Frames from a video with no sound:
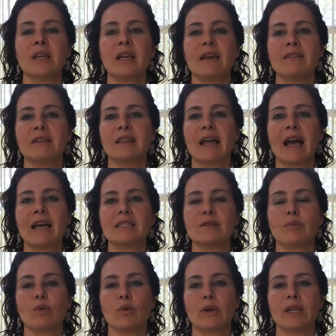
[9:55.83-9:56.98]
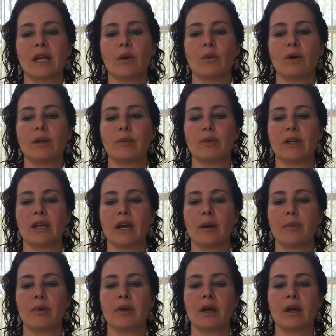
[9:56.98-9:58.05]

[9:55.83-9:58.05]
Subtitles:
And the last point I want to bring up